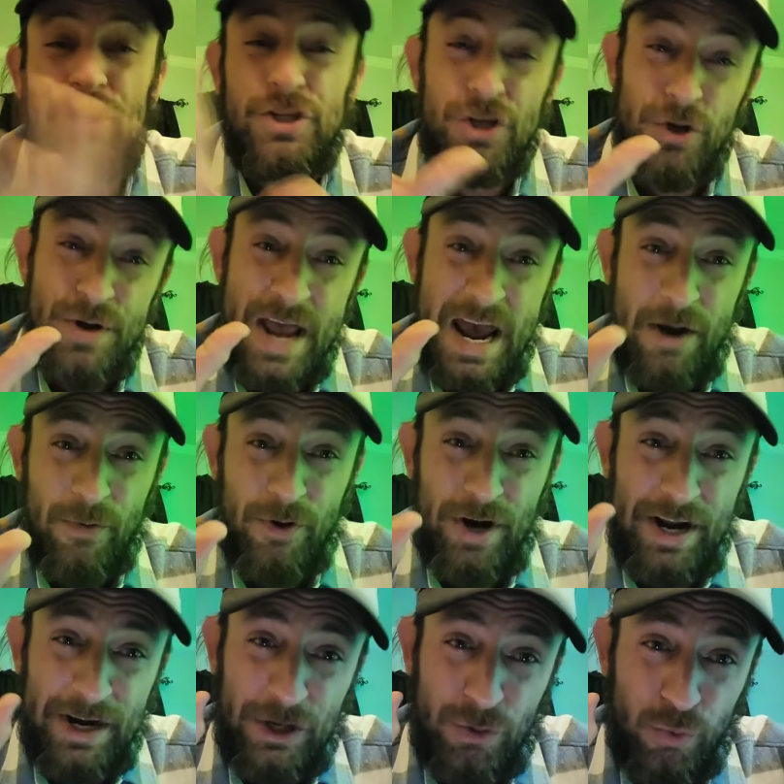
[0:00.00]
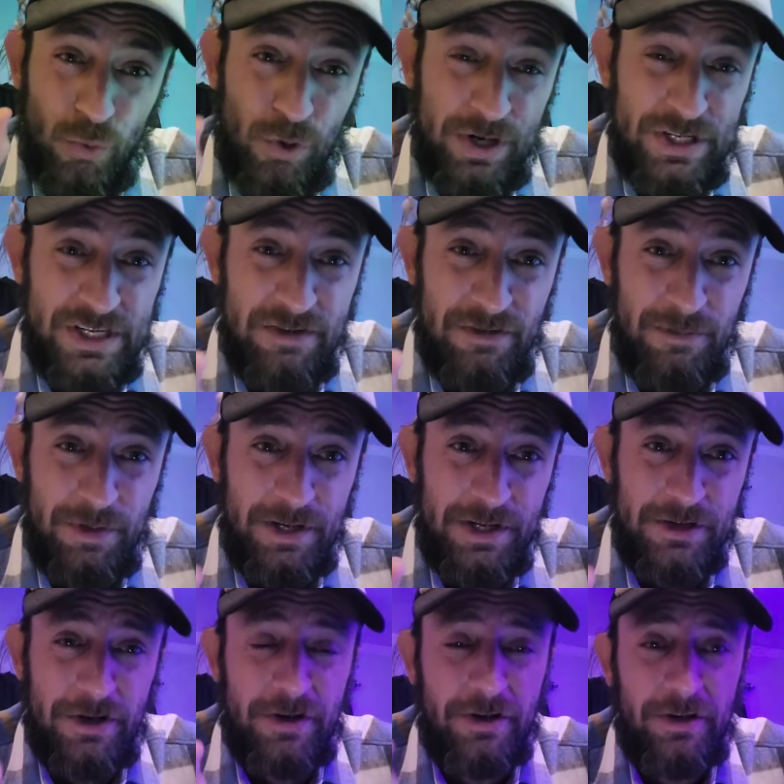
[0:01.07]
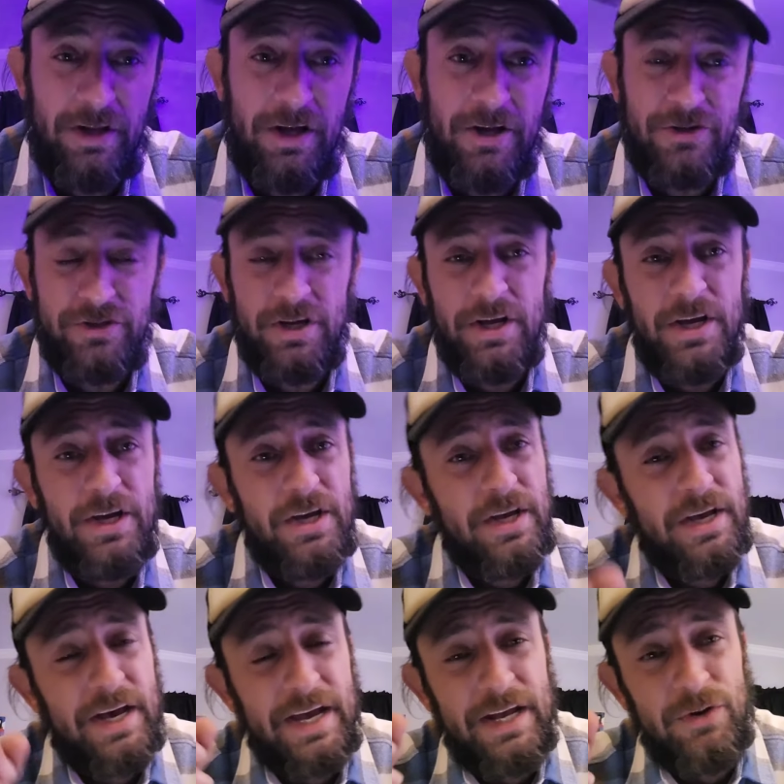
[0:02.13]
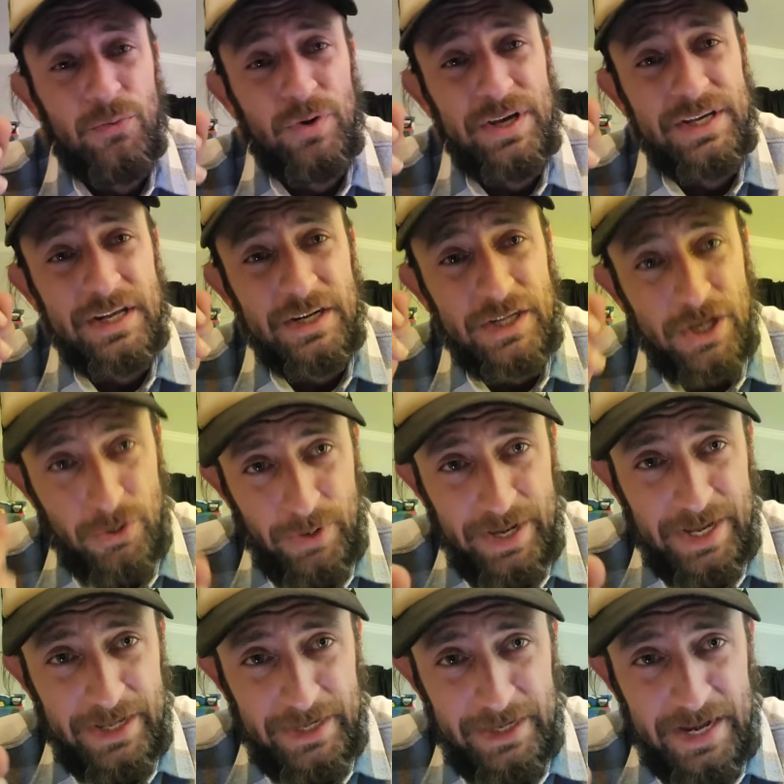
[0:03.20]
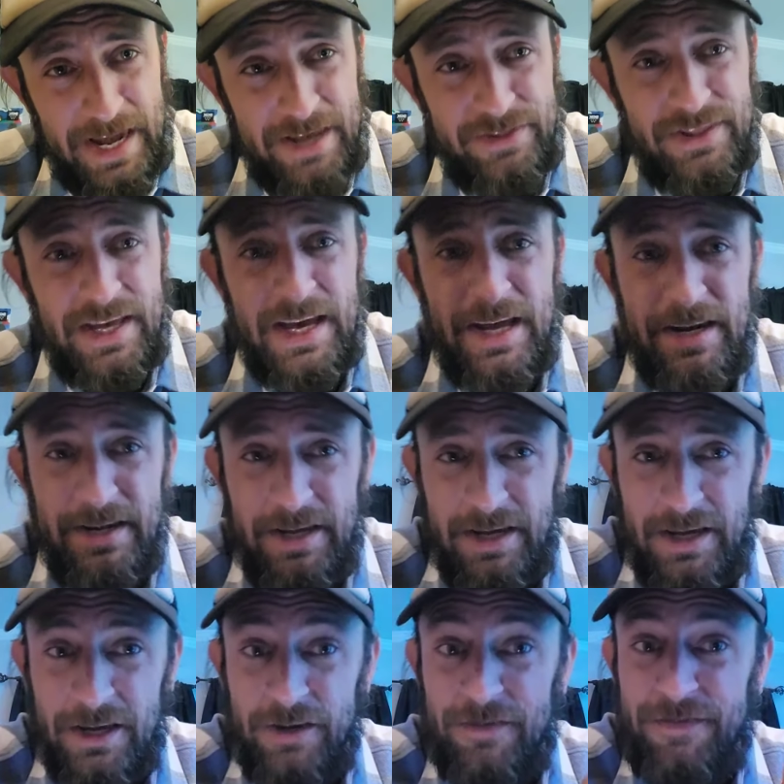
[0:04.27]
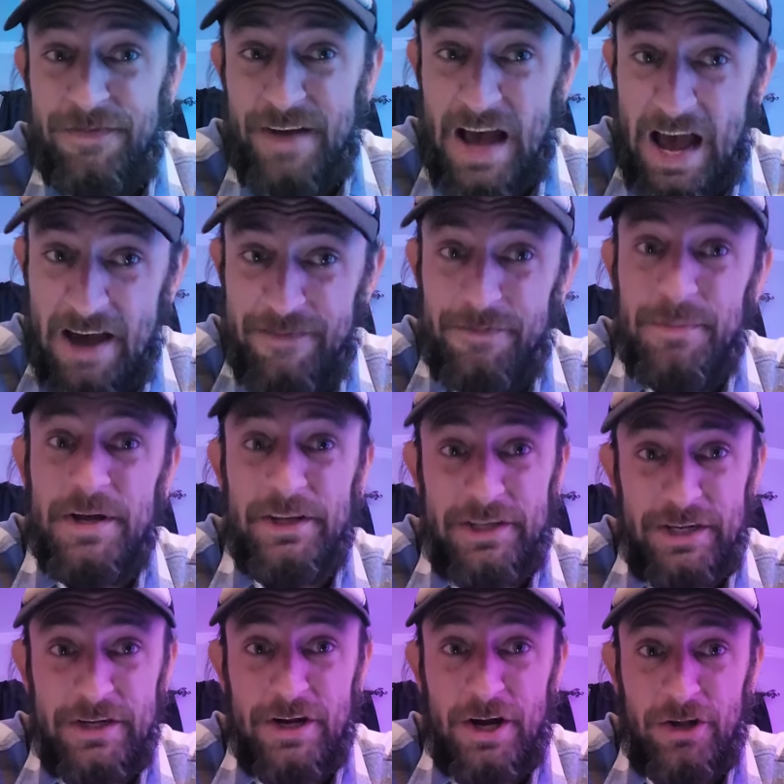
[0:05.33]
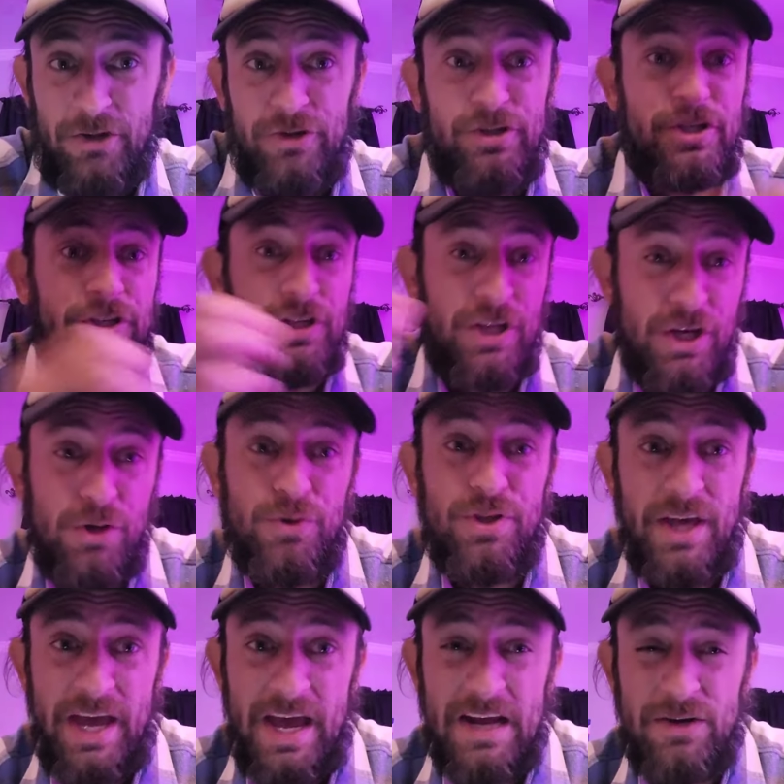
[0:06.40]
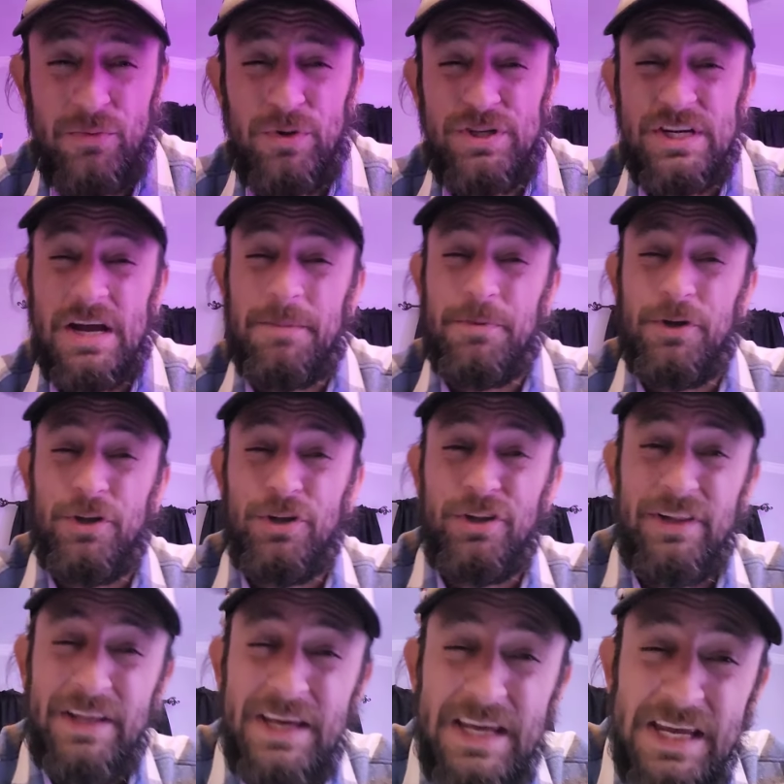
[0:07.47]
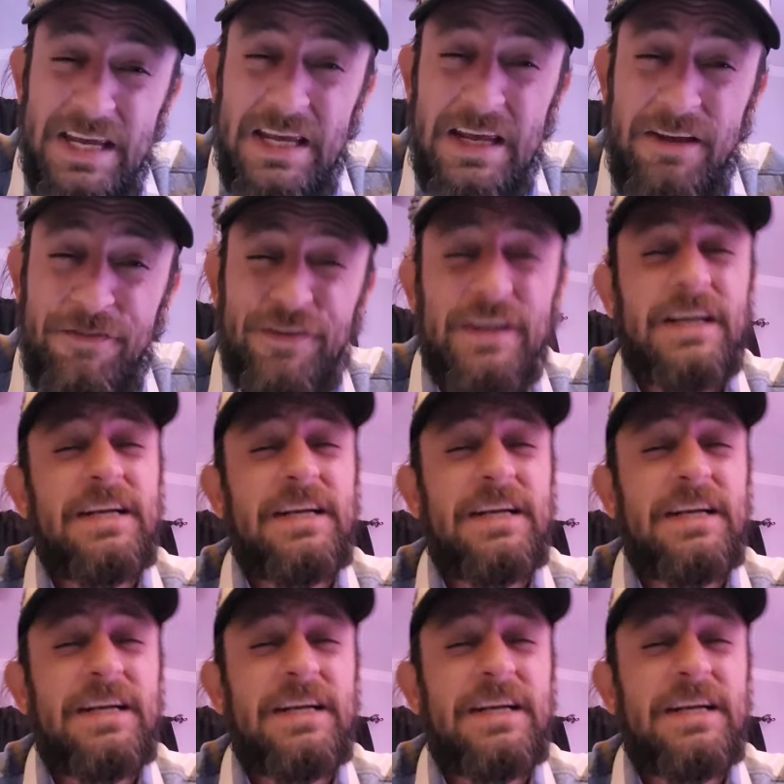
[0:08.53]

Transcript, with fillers: So now we're at a $27 million loss. And we can go ahead and add that uh, $5 million to that, which I believe,